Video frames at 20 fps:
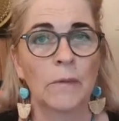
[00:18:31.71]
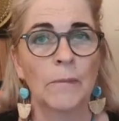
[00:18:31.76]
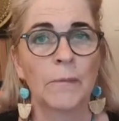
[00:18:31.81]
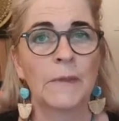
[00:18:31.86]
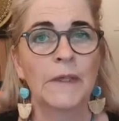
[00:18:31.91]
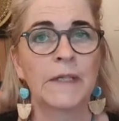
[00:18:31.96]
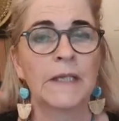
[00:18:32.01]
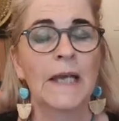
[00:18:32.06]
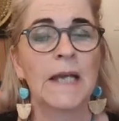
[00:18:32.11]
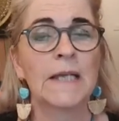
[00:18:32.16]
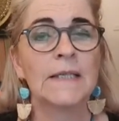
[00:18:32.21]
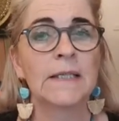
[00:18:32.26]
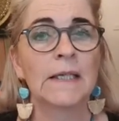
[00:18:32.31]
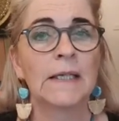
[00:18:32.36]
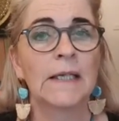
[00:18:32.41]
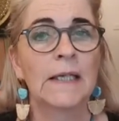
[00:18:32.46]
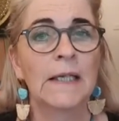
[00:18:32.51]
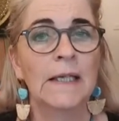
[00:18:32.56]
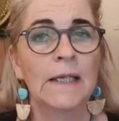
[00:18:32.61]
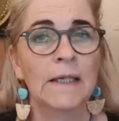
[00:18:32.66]
But as a
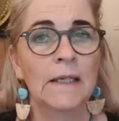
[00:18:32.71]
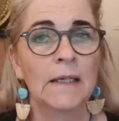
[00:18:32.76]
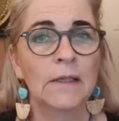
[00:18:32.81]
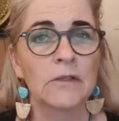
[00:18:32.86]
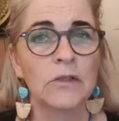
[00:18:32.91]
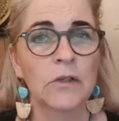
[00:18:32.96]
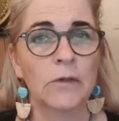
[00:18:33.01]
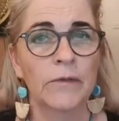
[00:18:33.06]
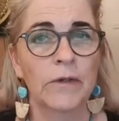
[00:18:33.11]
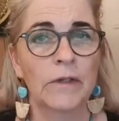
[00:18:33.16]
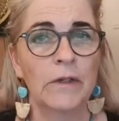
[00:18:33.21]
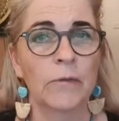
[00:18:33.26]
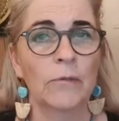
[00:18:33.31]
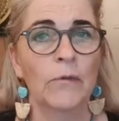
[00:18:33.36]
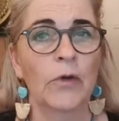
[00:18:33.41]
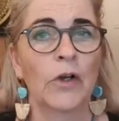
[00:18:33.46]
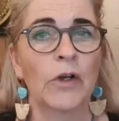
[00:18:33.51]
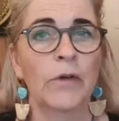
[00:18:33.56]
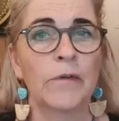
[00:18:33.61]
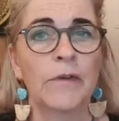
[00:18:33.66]
healer, so when I
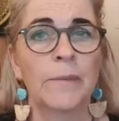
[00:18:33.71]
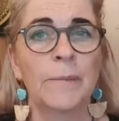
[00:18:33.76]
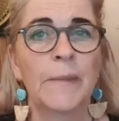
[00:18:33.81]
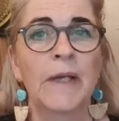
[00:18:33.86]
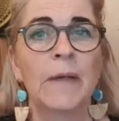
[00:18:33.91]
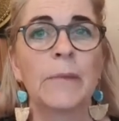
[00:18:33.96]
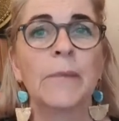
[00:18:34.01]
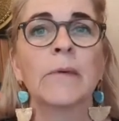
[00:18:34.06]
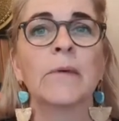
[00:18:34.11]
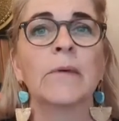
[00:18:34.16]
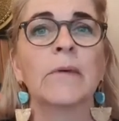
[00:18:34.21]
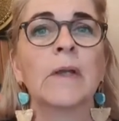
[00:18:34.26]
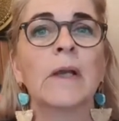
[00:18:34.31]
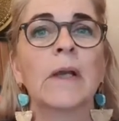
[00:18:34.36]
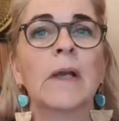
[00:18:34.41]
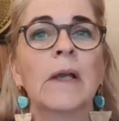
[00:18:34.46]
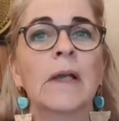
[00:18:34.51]
work with people,